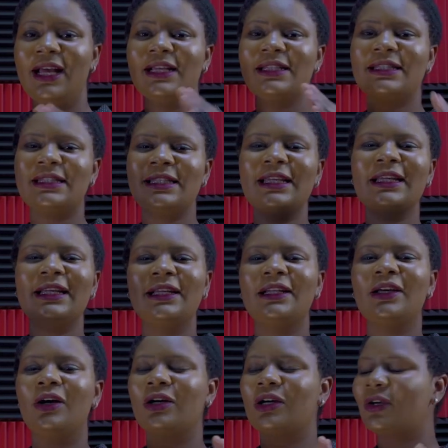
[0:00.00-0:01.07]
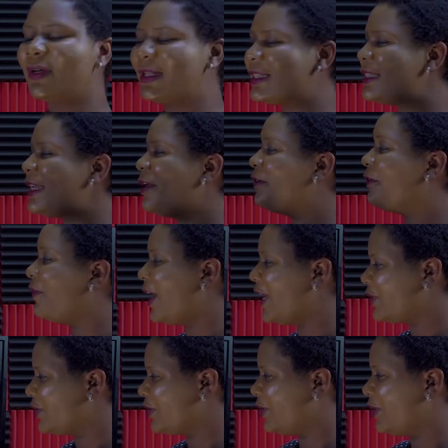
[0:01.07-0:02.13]
singing a Christian
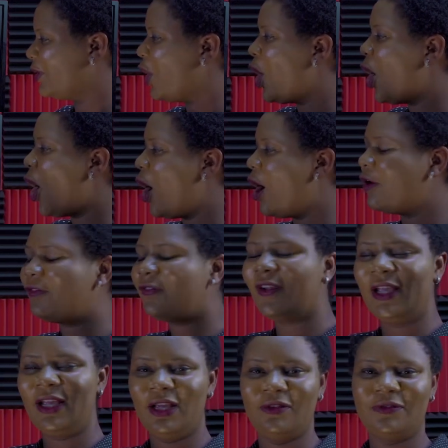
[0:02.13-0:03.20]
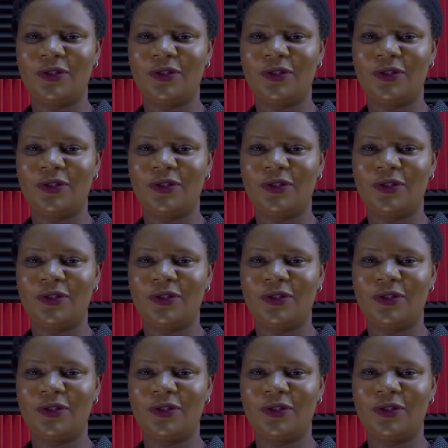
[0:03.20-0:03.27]
version of Eve.